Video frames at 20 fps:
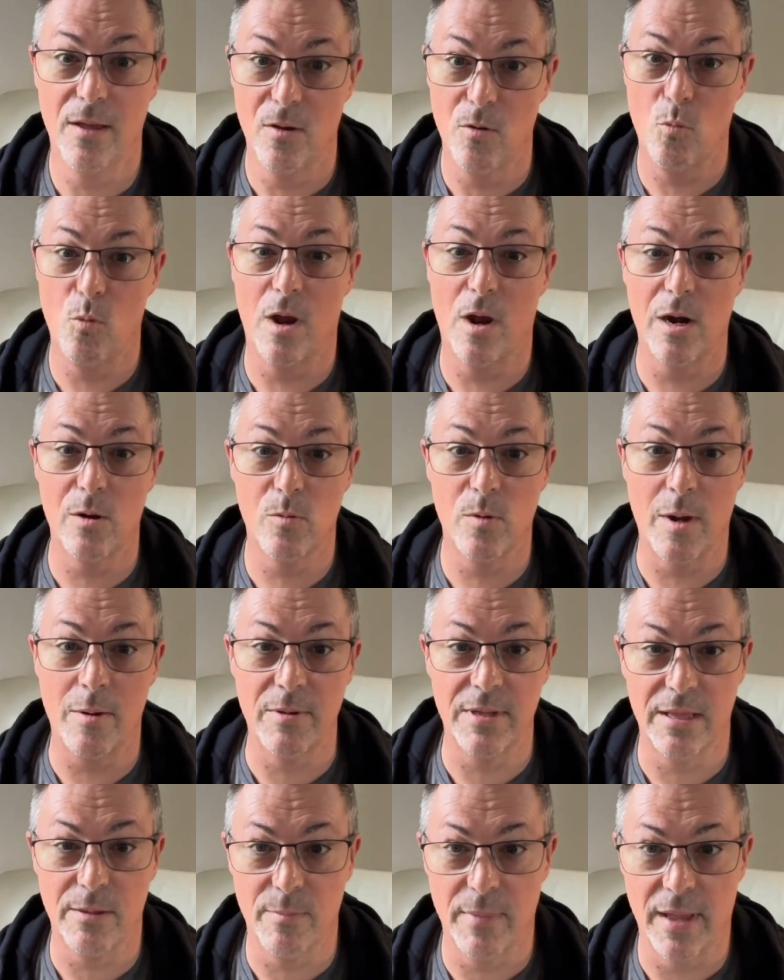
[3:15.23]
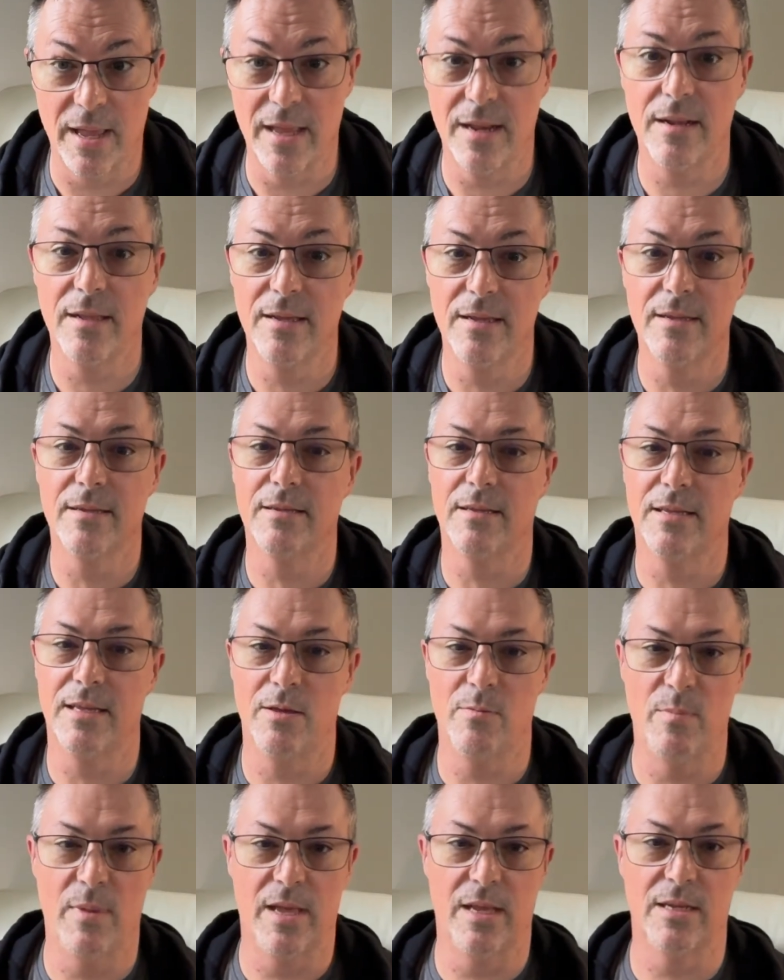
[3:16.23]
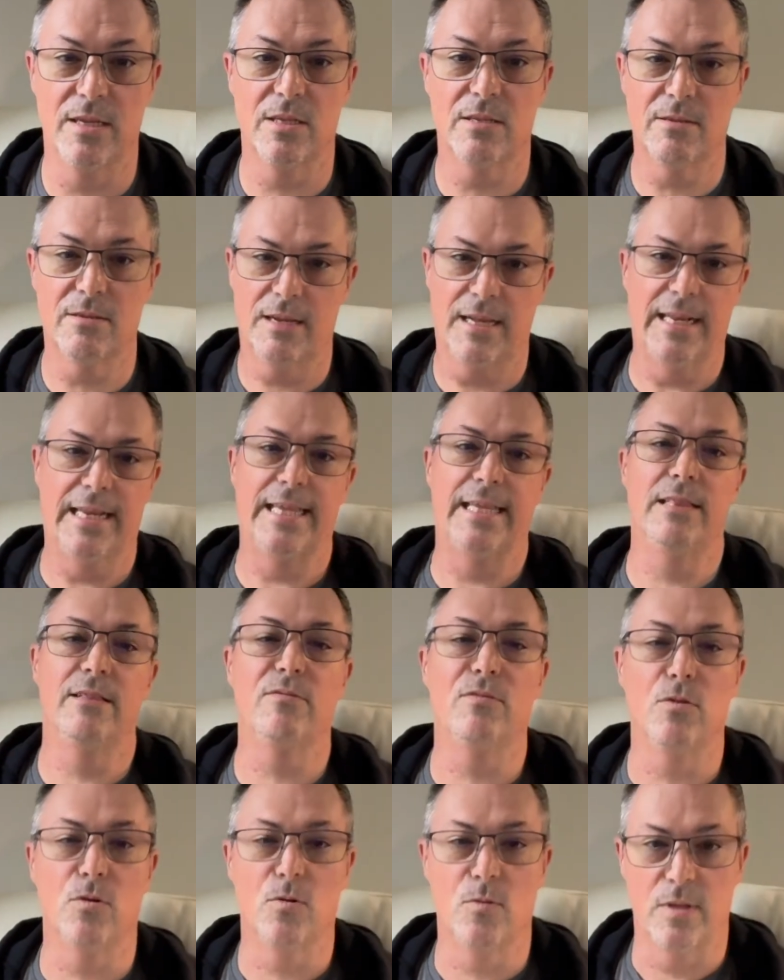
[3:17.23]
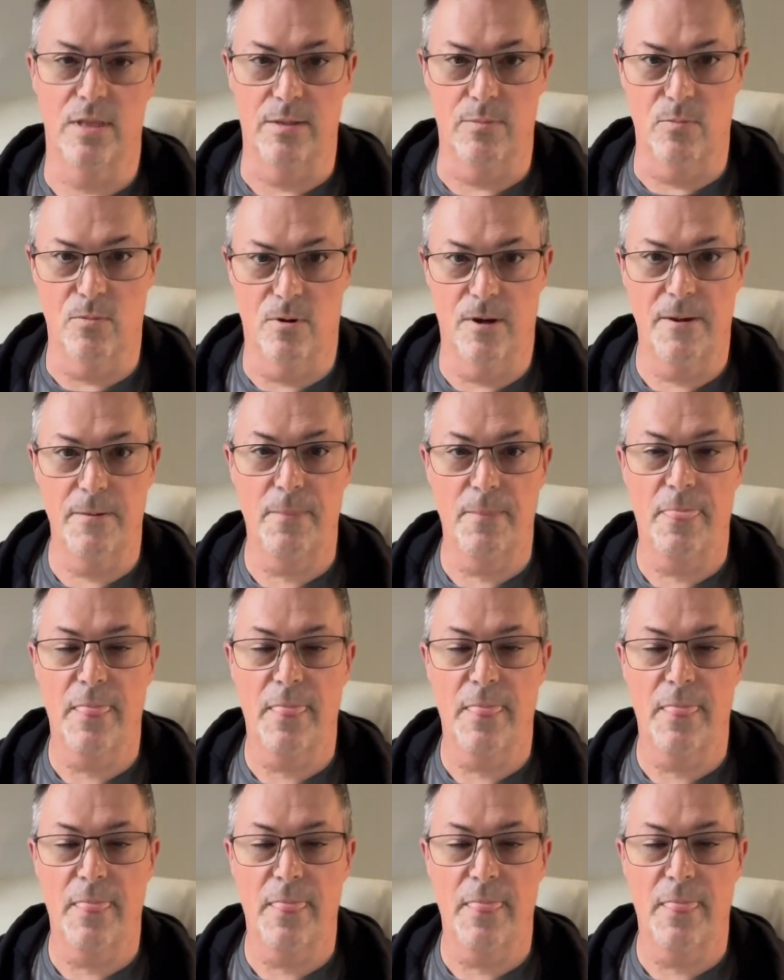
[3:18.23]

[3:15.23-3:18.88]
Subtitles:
One-on-one with Ip Man just cleaned the floor with him, right?